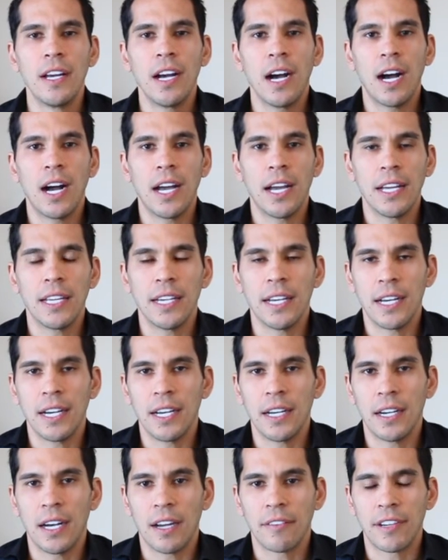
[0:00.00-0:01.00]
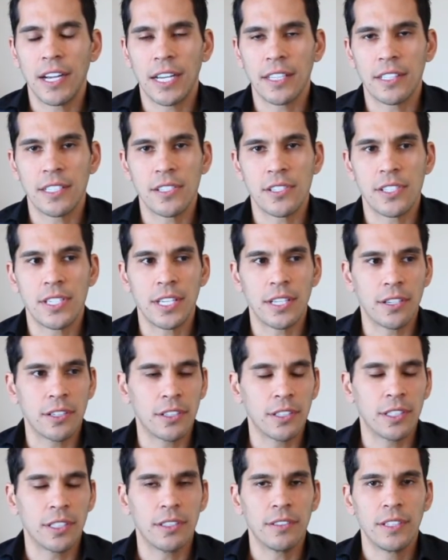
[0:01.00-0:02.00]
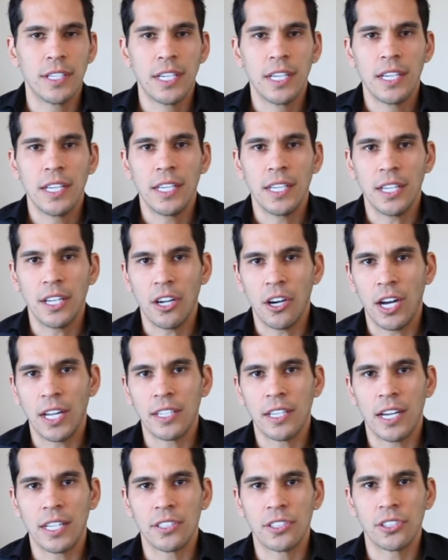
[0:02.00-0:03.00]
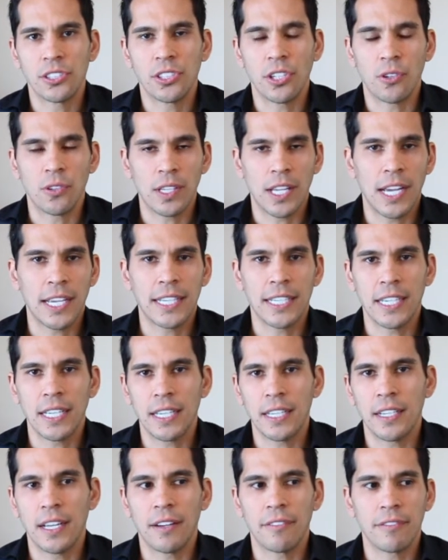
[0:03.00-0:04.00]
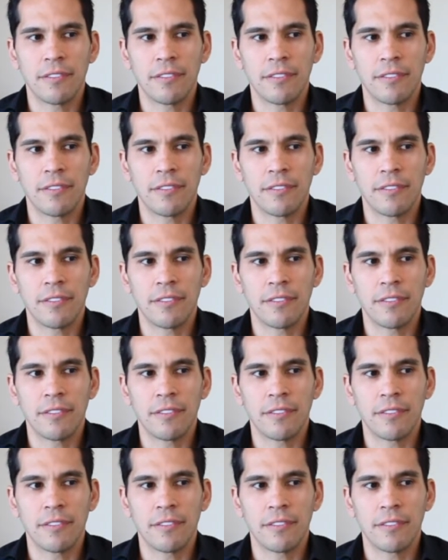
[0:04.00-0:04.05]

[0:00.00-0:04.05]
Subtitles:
I've got this deal. I just don't like it.